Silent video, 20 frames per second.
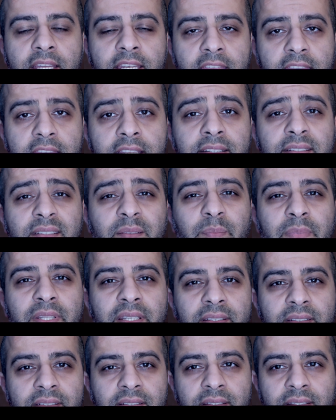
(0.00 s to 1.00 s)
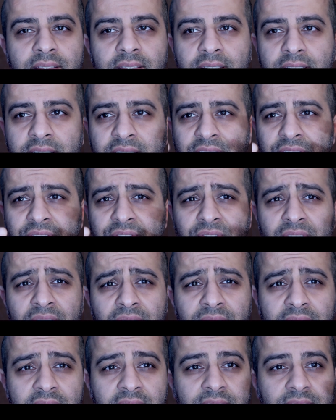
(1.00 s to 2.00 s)
an intimate
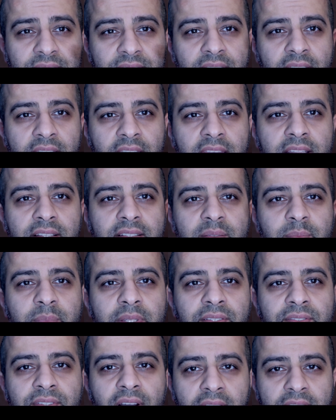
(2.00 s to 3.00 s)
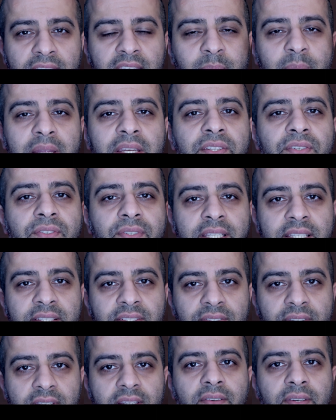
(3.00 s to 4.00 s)
series, an intimate documentary
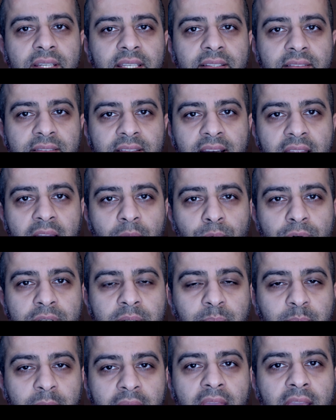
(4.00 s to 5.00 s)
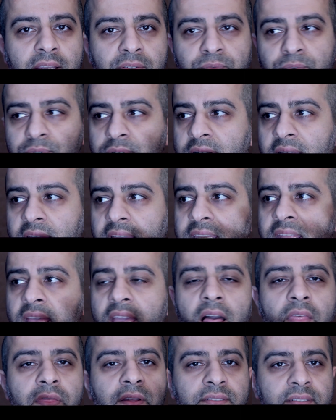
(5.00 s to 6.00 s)
series that I would make for
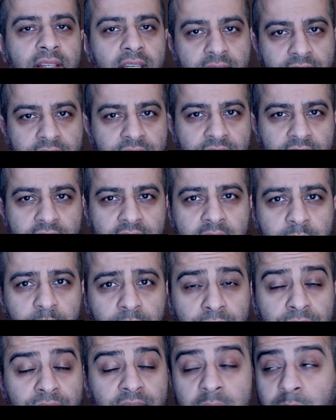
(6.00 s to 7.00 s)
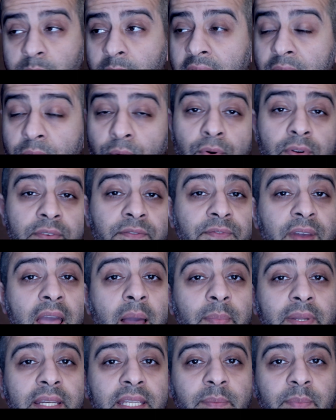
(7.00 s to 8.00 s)
any other television. I'm using my own
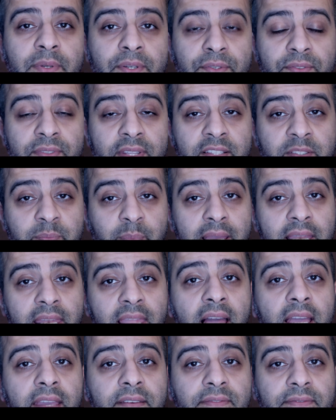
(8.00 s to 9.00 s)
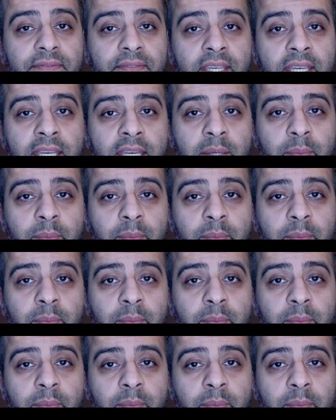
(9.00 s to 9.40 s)
family because that's my life,